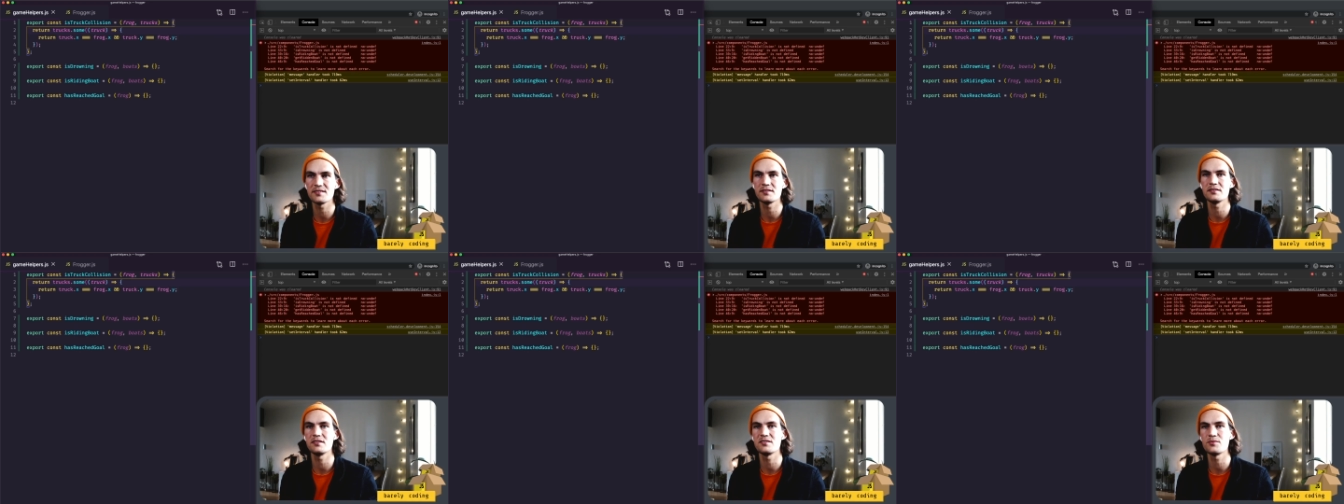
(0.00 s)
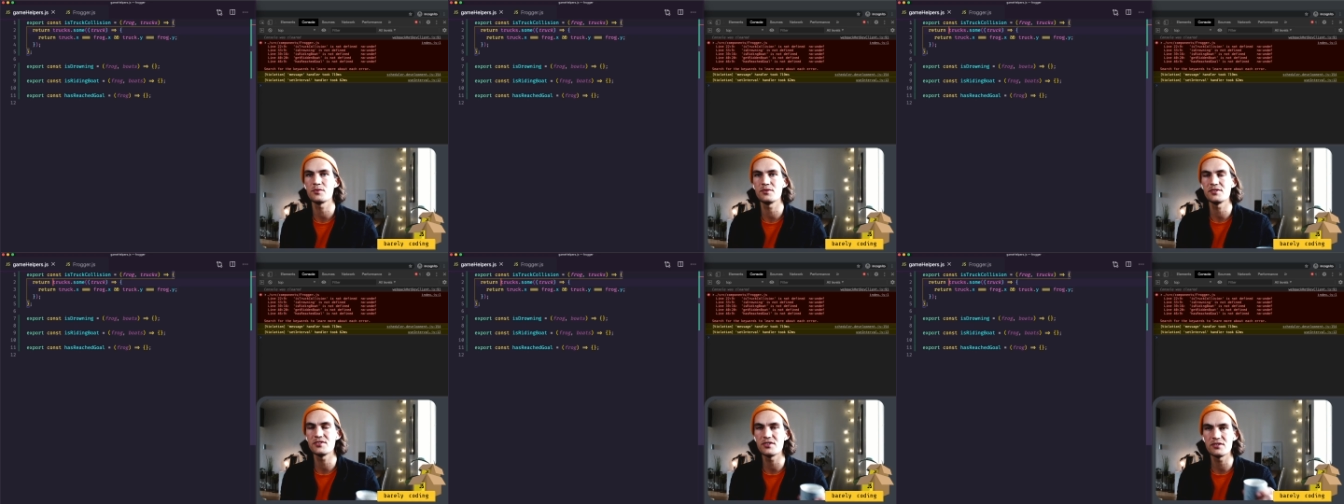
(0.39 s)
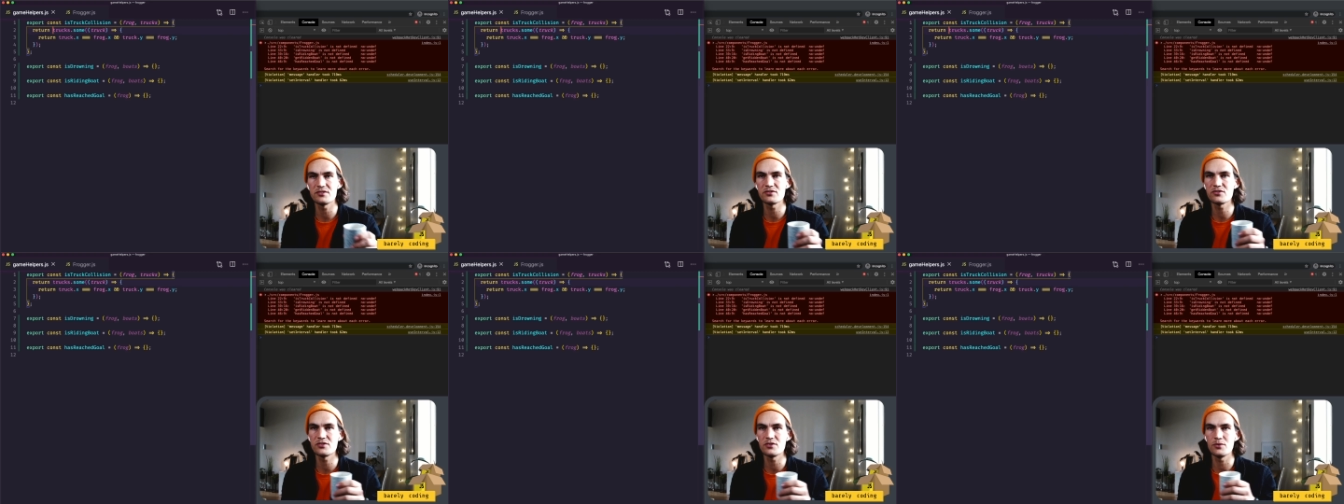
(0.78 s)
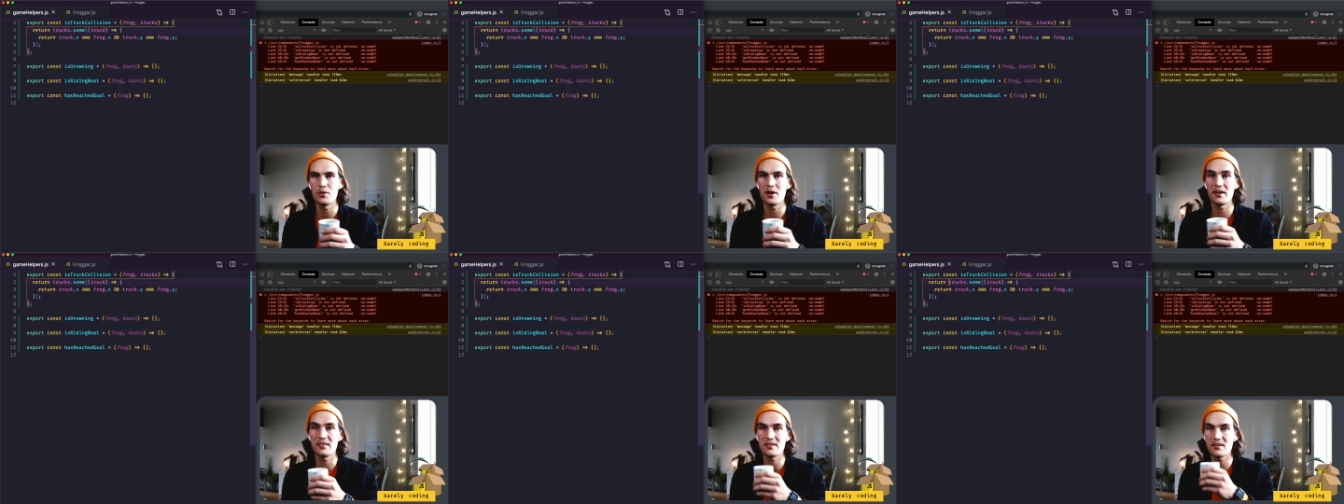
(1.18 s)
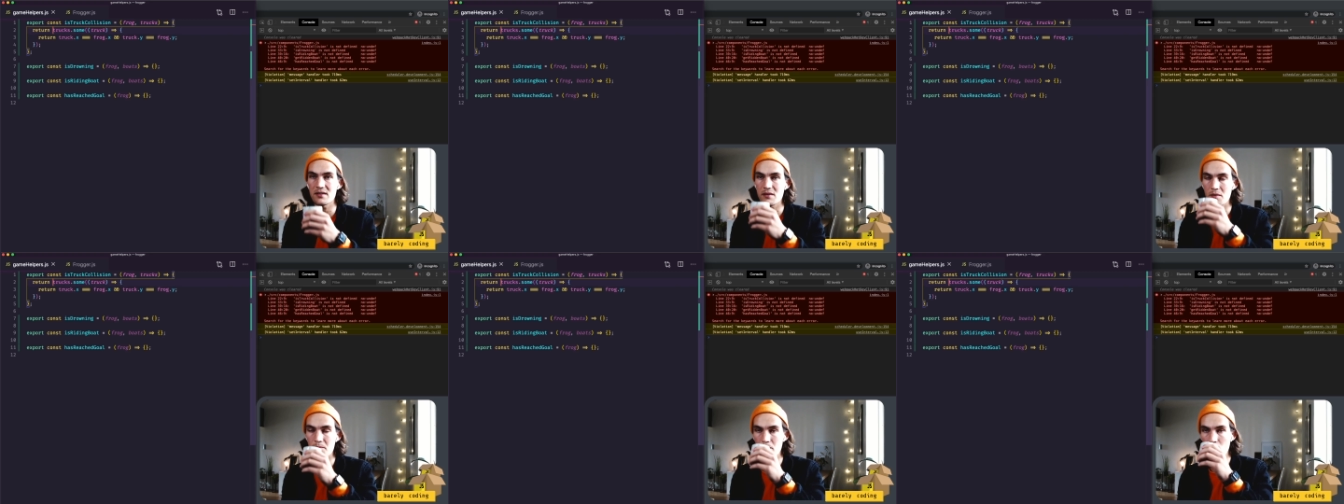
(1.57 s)
this will return true, I think.
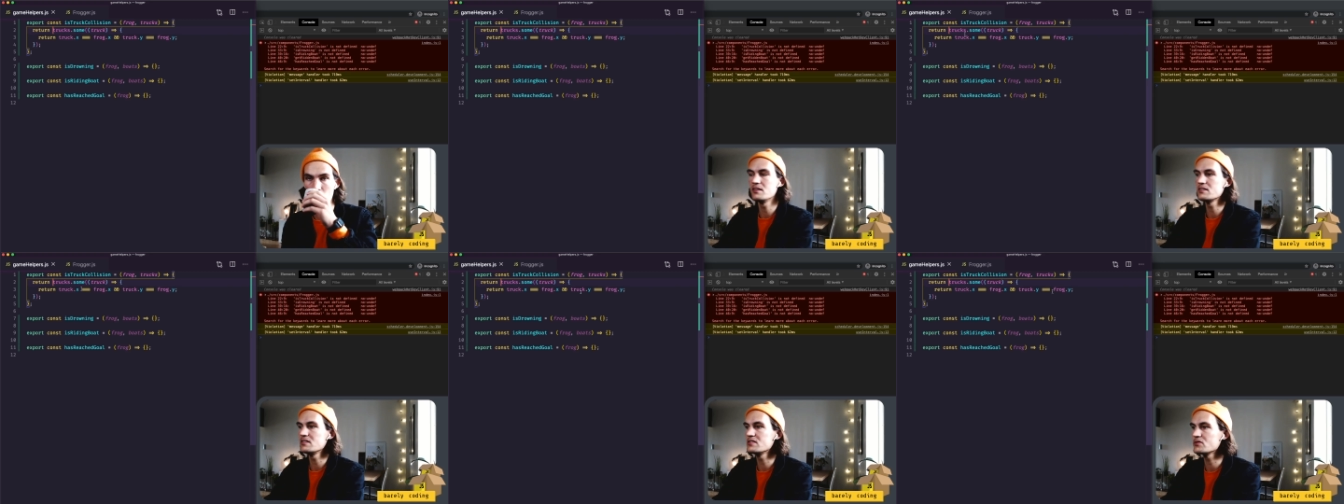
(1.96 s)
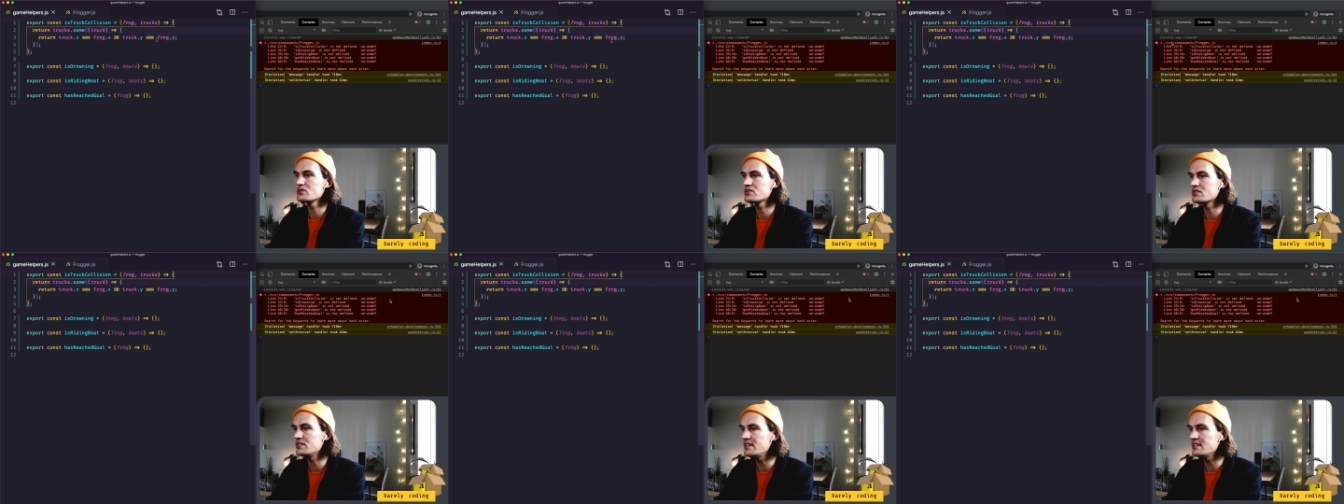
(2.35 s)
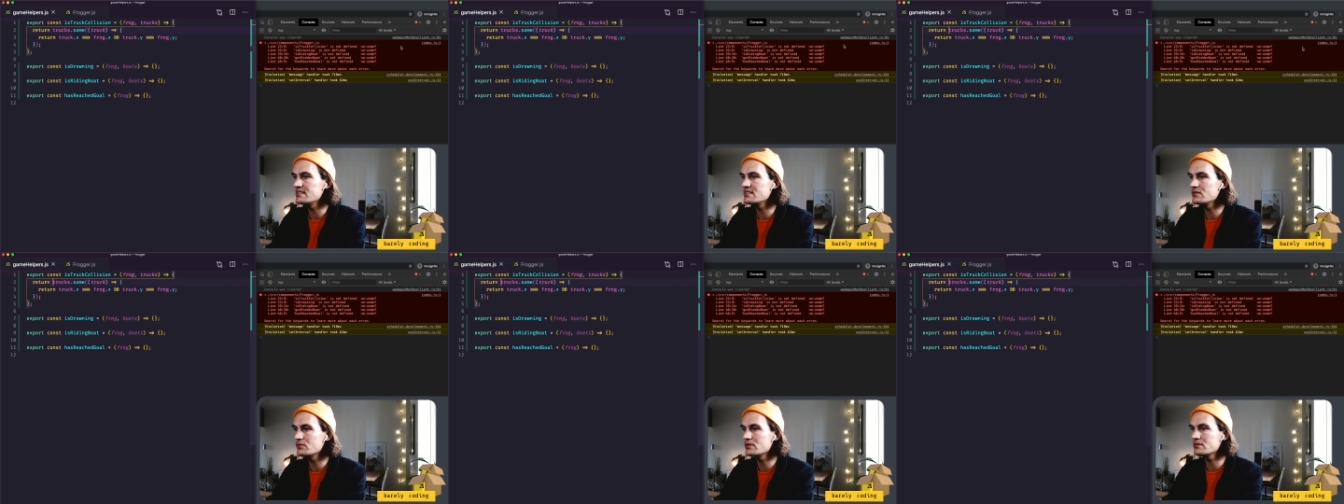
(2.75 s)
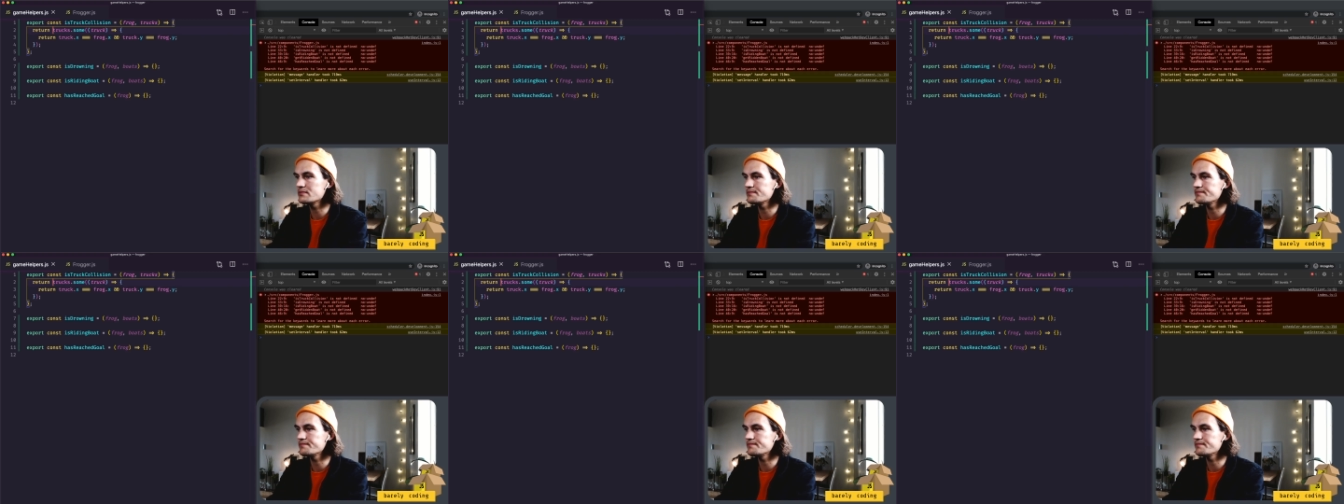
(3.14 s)
This was an easy one.